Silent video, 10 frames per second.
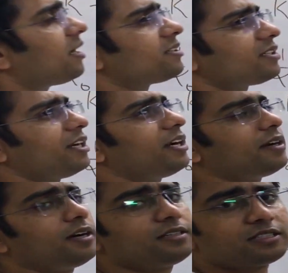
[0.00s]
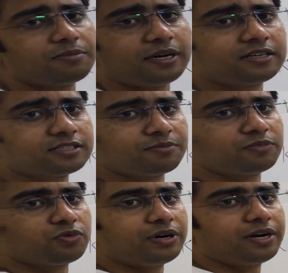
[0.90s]
us say at
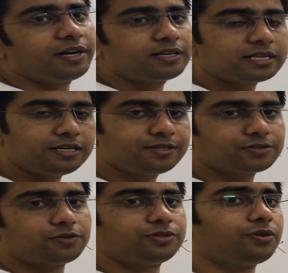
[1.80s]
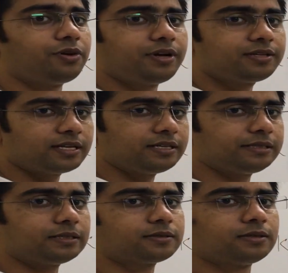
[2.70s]
some 20 degrees Celsius or 0 degrees
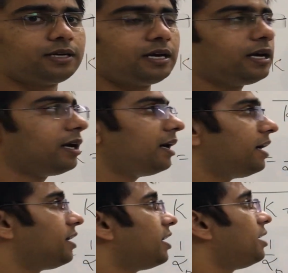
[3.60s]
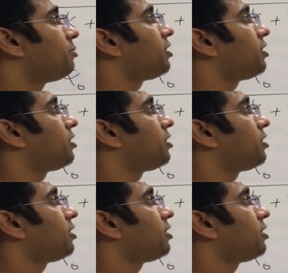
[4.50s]
Celsius, and I am